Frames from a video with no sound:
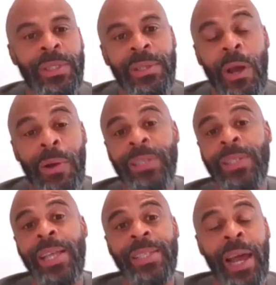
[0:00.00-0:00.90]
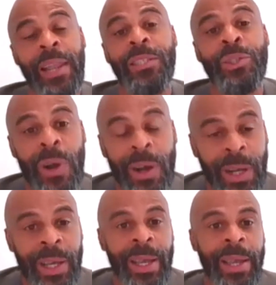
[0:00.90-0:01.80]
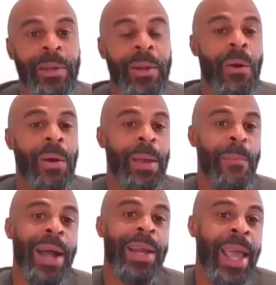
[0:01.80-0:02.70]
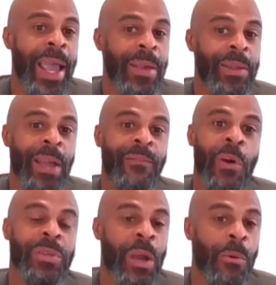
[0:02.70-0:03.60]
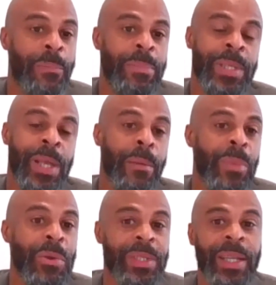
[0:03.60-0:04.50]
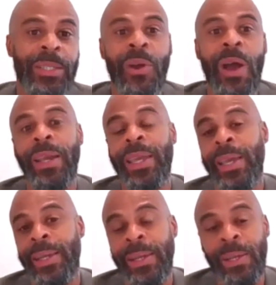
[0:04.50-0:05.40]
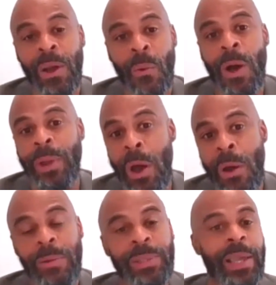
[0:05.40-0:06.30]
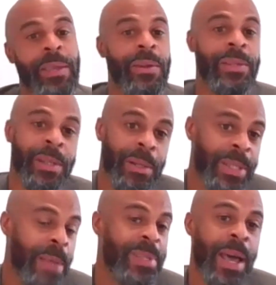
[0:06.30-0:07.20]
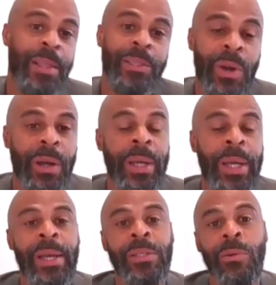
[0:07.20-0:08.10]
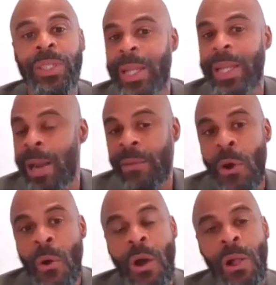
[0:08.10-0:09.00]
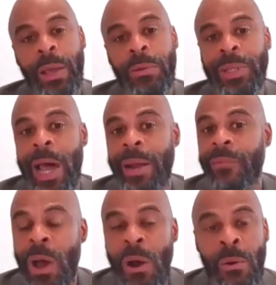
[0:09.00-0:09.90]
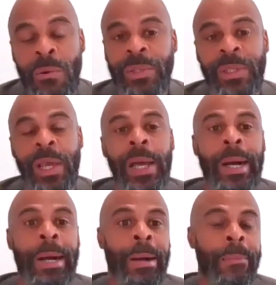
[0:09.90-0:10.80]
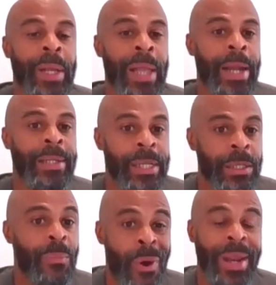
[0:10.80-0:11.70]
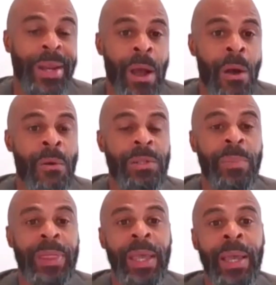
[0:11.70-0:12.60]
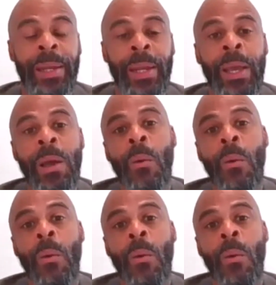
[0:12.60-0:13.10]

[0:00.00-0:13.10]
you know, cassettes out of the trunk. You know, in my day, like folks that were selling music and trying to get, you know, well known, it was like, you know, selling tapes out of the trunk. So it was a lot of cold calling. It was a lot of no's, um, a lot of disappointing no's. But then